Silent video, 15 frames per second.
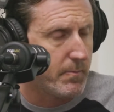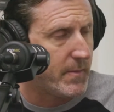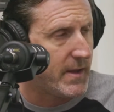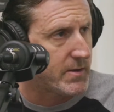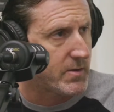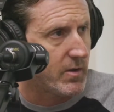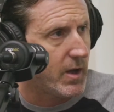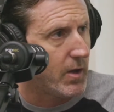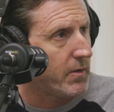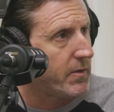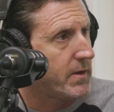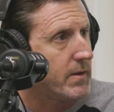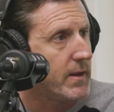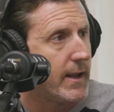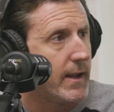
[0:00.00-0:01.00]
mental
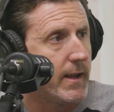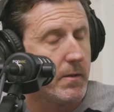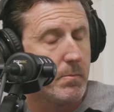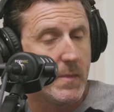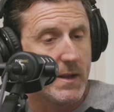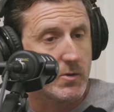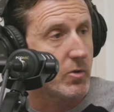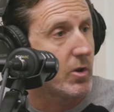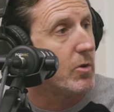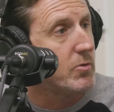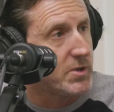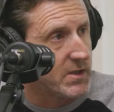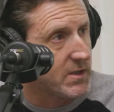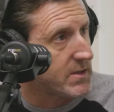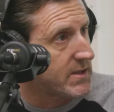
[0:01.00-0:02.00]
health and mental
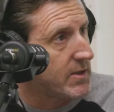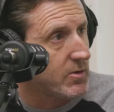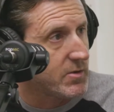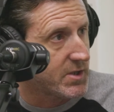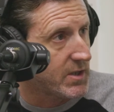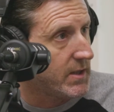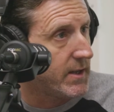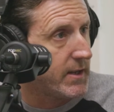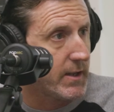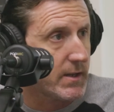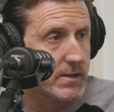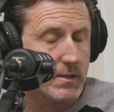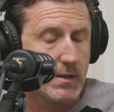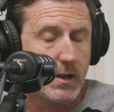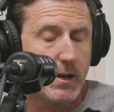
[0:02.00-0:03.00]
coaching skills
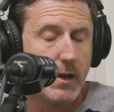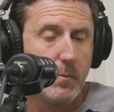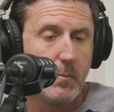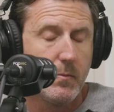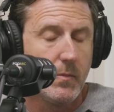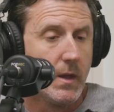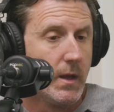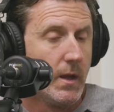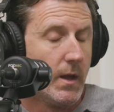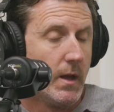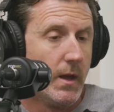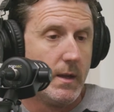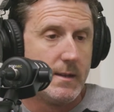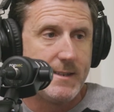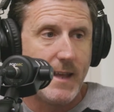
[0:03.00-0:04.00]
clinics,
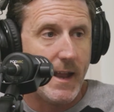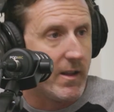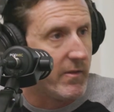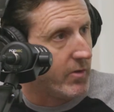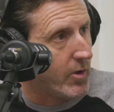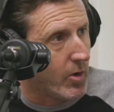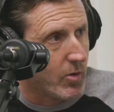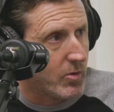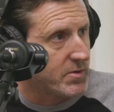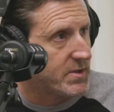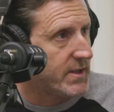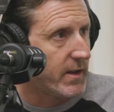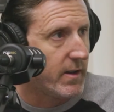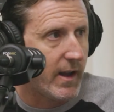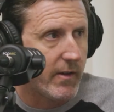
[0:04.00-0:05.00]
10 of those
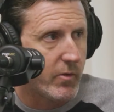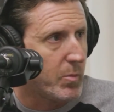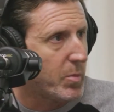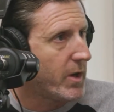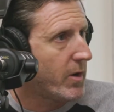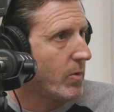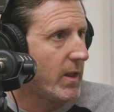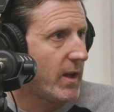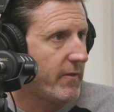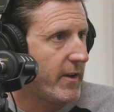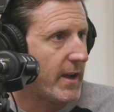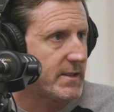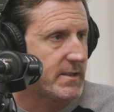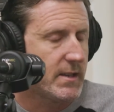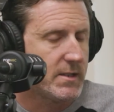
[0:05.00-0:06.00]
that every player will have
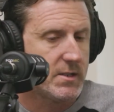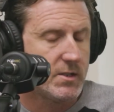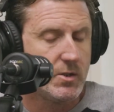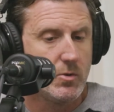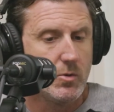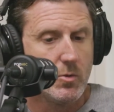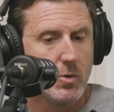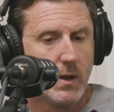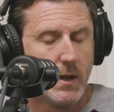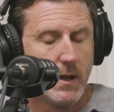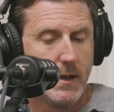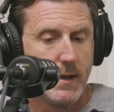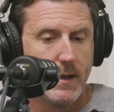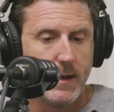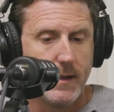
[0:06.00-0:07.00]
access to.
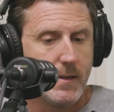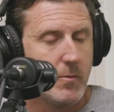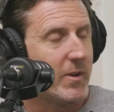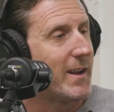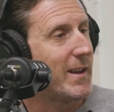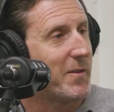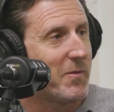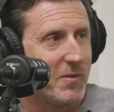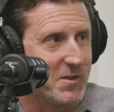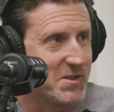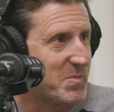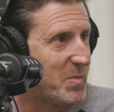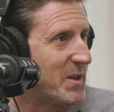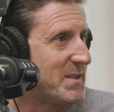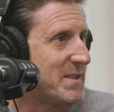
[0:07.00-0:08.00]
Then we got to get field
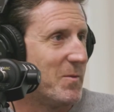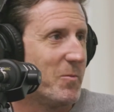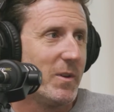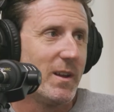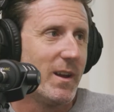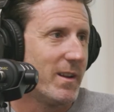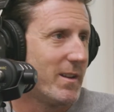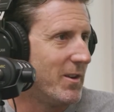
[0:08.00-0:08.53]
space. Then we got